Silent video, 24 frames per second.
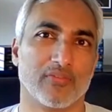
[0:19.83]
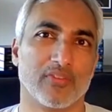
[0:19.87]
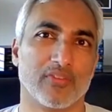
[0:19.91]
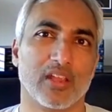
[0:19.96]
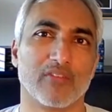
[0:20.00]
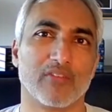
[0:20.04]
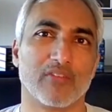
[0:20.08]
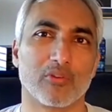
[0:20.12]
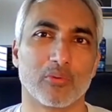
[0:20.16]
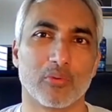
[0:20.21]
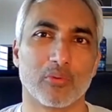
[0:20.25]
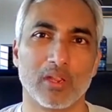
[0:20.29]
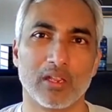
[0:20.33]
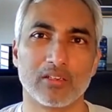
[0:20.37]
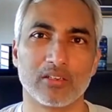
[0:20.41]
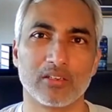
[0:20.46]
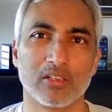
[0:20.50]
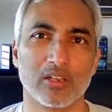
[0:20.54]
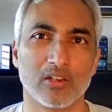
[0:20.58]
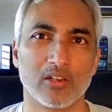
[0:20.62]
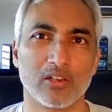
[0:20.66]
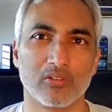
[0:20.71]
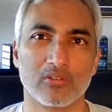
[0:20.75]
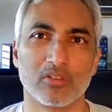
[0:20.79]
If you have a
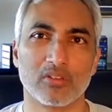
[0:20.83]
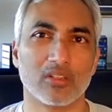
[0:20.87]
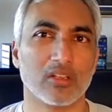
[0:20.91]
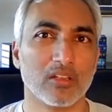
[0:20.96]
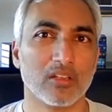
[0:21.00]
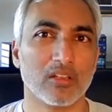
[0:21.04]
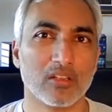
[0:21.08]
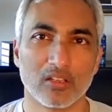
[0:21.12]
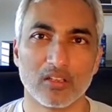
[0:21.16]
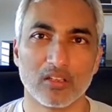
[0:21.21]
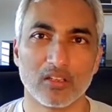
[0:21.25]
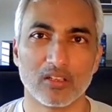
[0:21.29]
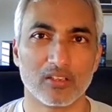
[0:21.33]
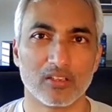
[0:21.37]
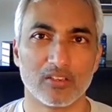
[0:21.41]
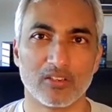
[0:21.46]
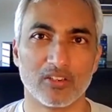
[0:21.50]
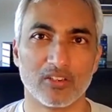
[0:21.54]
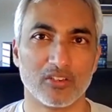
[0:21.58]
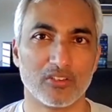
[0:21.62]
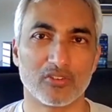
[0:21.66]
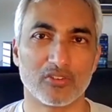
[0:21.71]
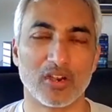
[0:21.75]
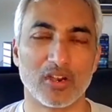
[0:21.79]
raincoat,
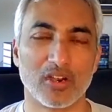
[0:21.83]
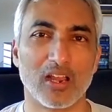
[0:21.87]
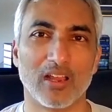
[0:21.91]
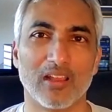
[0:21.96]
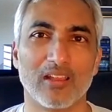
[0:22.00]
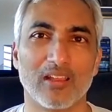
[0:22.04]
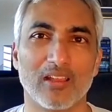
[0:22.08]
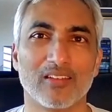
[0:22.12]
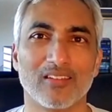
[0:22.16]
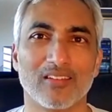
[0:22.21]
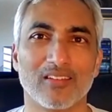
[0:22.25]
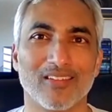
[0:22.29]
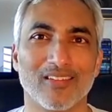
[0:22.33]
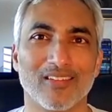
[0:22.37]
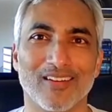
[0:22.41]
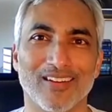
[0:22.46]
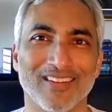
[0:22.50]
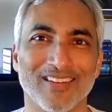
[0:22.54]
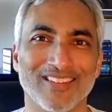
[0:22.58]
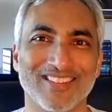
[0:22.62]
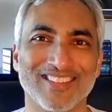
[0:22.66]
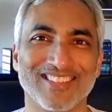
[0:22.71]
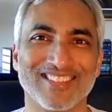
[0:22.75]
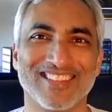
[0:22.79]
you're dry.
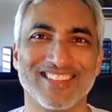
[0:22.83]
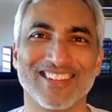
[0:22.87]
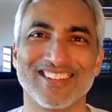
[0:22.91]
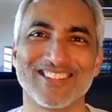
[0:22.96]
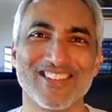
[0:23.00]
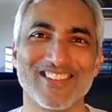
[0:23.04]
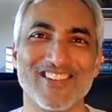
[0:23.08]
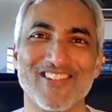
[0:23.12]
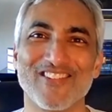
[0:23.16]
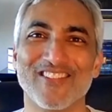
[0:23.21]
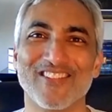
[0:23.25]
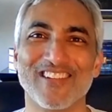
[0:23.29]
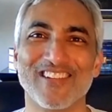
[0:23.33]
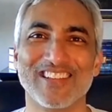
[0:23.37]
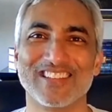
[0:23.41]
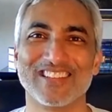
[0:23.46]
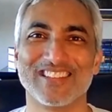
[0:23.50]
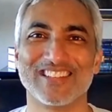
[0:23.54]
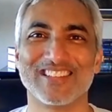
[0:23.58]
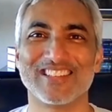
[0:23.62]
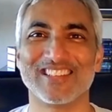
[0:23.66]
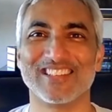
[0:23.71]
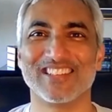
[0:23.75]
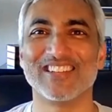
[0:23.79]
There's no
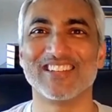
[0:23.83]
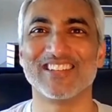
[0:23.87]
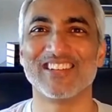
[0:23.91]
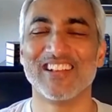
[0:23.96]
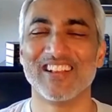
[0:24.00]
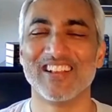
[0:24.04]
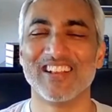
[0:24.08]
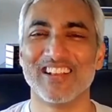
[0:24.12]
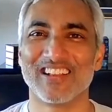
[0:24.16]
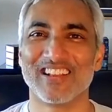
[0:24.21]
reason to